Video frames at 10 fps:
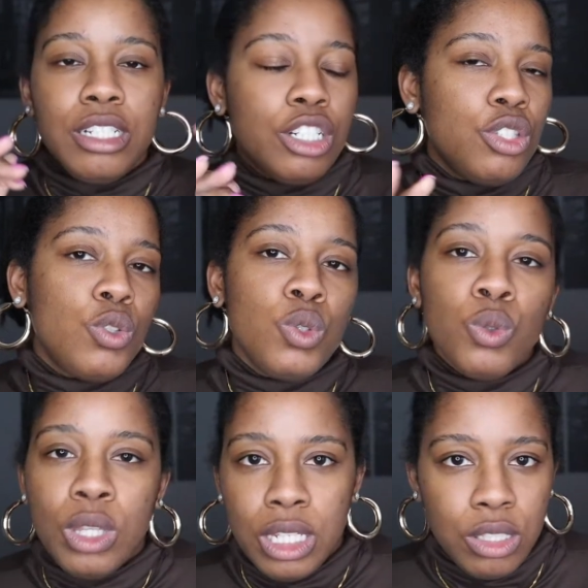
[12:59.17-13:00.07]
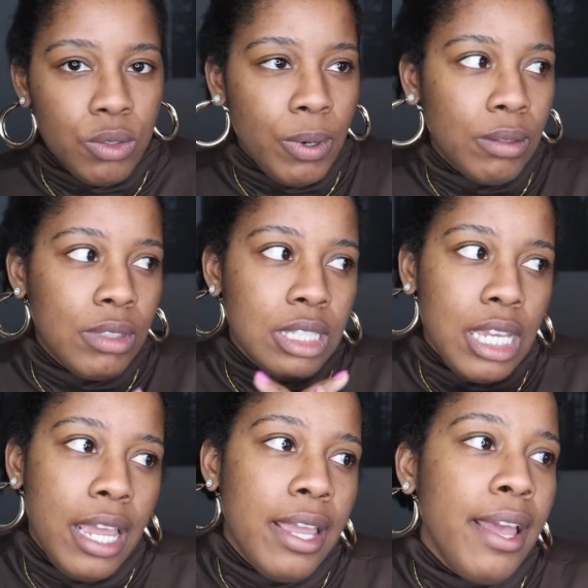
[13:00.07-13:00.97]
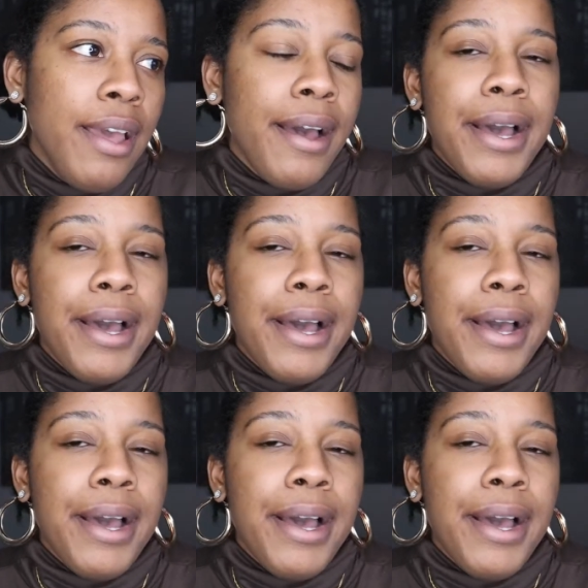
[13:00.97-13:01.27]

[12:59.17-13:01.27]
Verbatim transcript: and just do things throughout the day.